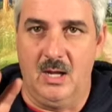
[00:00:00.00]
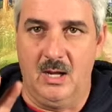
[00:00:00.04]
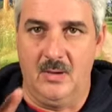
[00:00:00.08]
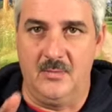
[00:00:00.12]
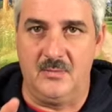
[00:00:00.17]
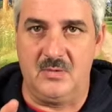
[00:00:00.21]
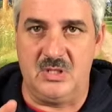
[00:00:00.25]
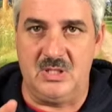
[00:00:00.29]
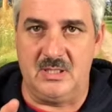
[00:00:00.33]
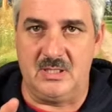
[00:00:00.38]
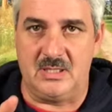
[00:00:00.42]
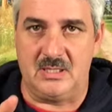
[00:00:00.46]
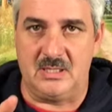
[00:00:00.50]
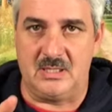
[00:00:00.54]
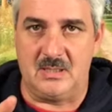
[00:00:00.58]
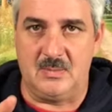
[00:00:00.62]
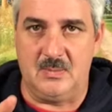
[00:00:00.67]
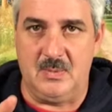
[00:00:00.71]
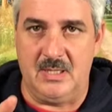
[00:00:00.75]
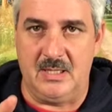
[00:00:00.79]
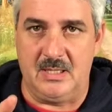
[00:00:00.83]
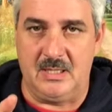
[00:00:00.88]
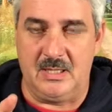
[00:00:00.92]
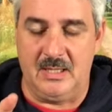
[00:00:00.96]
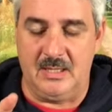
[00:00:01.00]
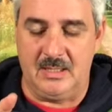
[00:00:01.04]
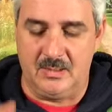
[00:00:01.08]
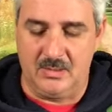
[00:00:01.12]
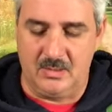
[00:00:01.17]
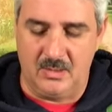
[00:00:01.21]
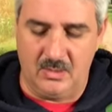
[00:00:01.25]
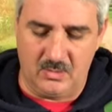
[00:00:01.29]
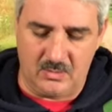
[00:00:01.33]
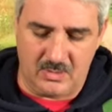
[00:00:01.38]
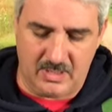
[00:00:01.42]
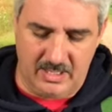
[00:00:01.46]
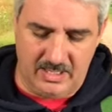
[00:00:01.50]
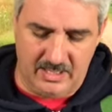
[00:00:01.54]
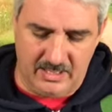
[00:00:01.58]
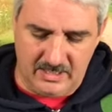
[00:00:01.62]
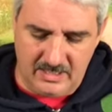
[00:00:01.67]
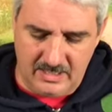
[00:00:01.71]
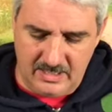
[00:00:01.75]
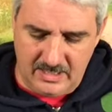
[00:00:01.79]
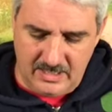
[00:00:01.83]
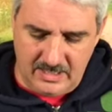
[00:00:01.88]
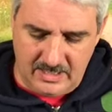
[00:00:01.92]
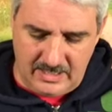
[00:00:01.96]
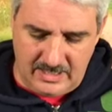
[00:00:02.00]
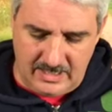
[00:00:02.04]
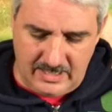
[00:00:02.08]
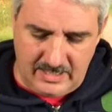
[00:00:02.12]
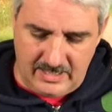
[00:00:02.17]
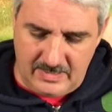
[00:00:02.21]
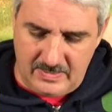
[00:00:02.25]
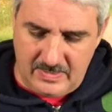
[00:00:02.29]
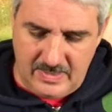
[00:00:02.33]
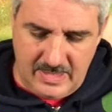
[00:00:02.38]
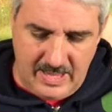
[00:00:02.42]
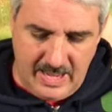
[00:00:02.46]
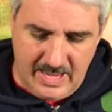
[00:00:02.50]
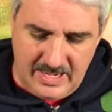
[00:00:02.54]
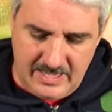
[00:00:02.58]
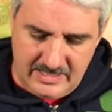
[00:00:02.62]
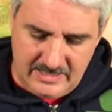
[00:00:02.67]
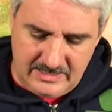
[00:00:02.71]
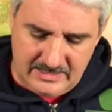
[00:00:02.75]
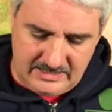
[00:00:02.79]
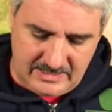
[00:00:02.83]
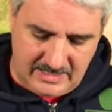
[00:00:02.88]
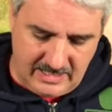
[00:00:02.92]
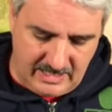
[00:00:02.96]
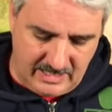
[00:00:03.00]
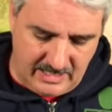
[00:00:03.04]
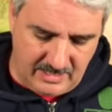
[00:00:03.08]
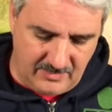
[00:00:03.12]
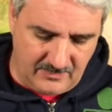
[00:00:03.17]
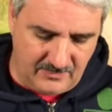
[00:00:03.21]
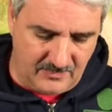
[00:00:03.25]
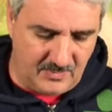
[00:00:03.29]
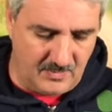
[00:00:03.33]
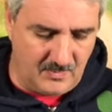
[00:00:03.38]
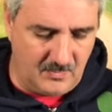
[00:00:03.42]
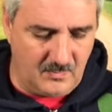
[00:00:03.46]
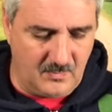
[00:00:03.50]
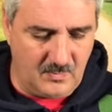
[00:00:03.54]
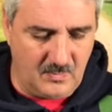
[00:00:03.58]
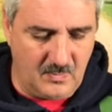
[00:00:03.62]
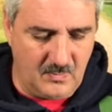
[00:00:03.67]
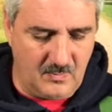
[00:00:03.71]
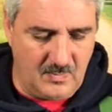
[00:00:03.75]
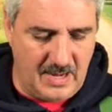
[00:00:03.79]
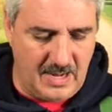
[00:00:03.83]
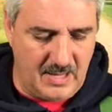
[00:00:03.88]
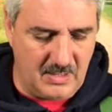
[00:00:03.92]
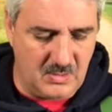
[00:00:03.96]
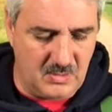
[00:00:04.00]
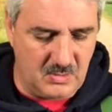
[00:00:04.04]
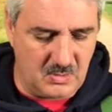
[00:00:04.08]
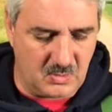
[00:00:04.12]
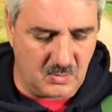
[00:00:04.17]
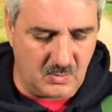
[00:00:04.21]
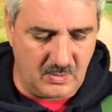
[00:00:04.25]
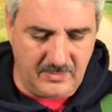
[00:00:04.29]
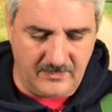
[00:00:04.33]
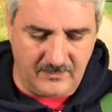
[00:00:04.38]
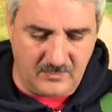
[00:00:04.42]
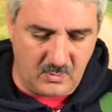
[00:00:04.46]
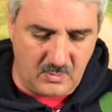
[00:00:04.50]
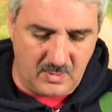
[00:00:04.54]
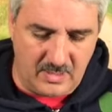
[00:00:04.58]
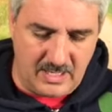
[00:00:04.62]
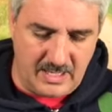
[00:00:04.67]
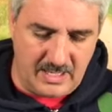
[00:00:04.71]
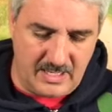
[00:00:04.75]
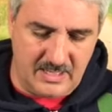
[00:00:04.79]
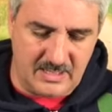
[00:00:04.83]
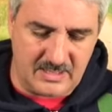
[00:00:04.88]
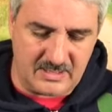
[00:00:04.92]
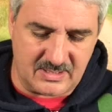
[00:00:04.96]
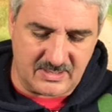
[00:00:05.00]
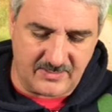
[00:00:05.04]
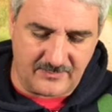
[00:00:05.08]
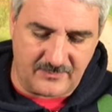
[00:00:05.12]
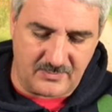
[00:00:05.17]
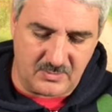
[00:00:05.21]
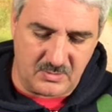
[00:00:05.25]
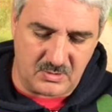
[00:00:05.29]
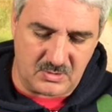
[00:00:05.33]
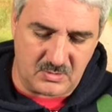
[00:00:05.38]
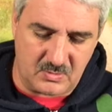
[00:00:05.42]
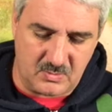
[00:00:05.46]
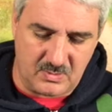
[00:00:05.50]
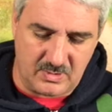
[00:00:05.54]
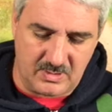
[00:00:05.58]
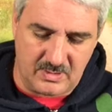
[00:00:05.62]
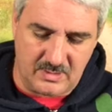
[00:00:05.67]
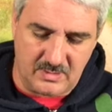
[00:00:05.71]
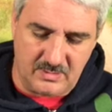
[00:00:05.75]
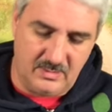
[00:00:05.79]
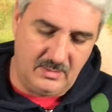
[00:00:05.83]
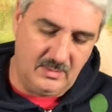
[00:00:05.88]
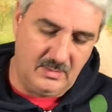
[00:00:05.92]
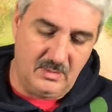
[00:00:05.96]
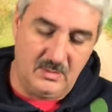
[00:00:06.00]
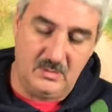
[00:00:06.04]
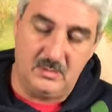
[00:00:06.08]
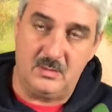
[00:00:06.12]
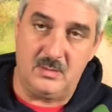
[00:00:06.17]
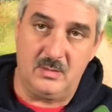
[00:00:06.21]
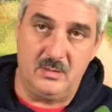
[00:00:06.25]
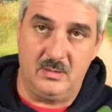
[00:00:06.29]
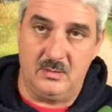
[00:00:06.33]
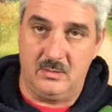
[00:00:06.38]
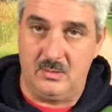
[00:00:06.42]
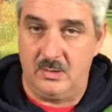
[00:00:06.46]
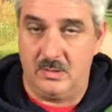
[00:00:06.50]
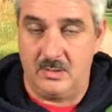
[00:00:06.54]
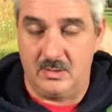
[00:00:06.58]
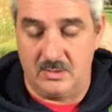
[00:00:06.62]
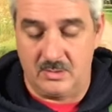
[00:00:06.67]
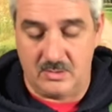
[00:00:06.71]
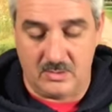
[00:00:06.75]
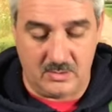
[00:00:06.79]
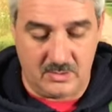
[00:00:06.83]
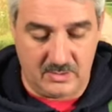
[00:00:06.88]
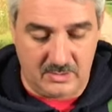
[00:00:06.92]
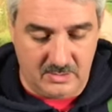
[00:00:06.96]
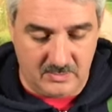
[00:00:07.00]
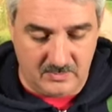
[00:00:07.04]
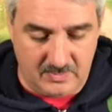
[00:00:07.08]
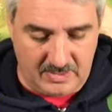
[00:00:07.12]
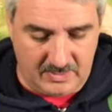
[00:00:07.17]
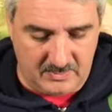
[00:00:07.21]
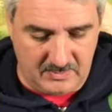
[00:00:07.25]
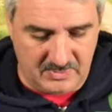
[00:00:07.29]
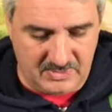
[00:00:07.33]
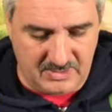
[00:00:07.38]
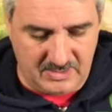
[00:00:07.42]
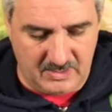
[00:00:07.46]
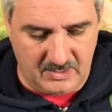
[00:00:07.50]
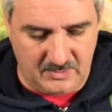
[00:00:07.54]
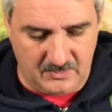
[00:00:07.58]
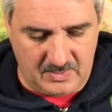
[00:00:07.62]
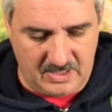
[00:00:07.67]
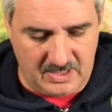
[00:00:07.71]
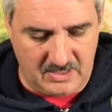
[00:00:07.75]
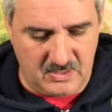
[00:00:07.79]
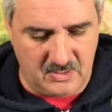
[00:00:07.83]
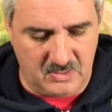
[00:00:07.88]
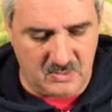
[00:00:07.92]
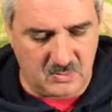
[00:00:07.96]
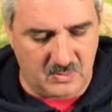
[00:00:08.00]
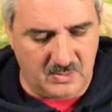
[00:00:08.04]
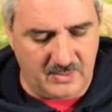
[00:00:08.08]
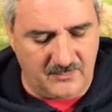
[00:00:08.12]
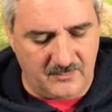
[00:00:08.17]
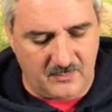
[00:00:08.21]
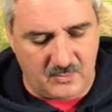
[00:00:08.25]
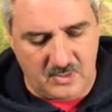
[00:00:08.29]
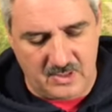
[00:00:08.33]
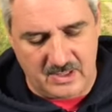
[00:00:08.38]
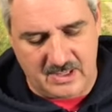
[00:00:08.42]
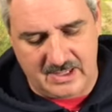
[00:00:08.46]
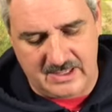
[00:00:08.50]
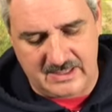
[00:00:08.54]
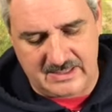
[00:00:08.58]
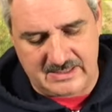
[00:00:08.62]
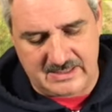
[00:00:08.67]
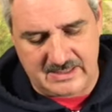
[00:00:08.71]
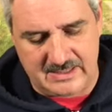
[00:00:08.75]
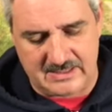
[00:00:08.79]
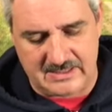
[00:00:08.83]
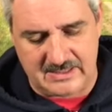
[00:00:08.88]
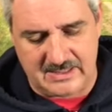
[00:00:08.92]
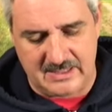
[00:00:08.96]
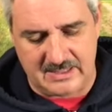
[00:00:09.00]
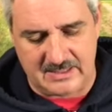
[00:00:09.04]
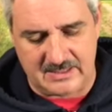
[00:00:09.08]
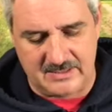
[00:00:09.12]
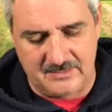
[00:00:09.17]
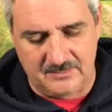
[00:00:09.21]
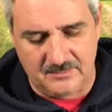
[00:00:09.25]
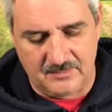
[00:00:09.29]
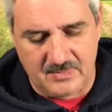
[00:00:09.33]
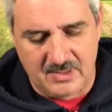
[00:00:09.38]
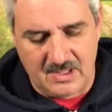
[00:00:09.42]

of Jesus speaking, okay? And that is taken from Matthew 24 9 is the first one. So you can turn in your Bibles there. Matthew 24 9 says this